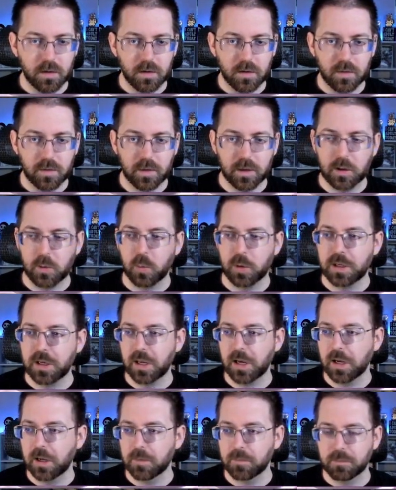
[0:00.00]
I think we did
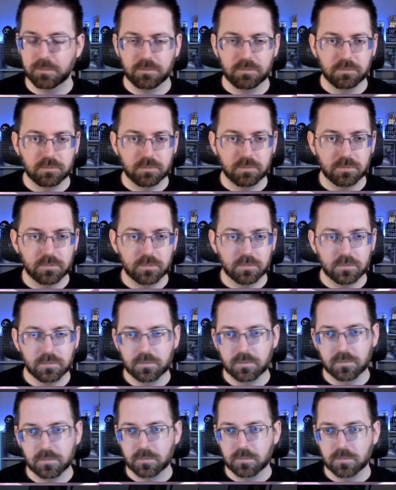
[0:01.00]
it.
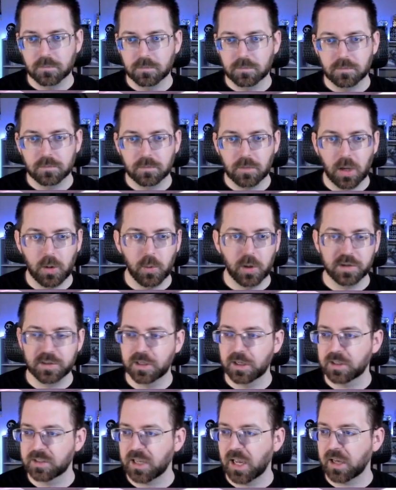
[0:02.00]
I
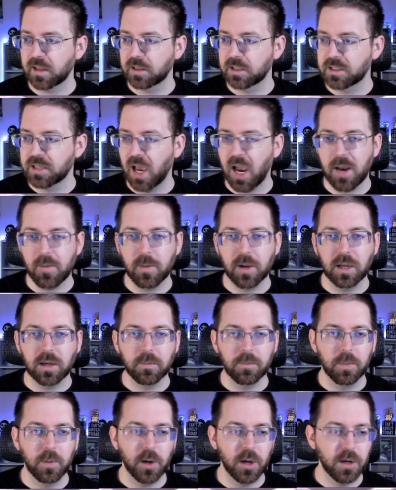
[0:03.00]
wasn't exactly timing,
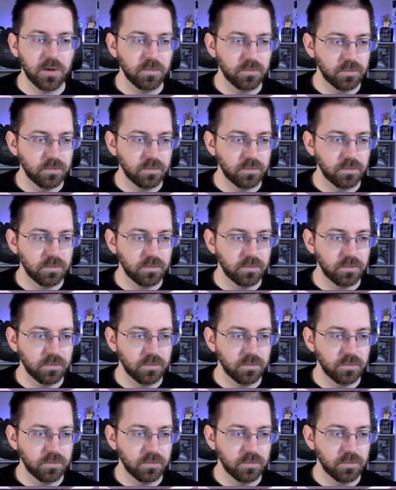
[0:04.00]
but...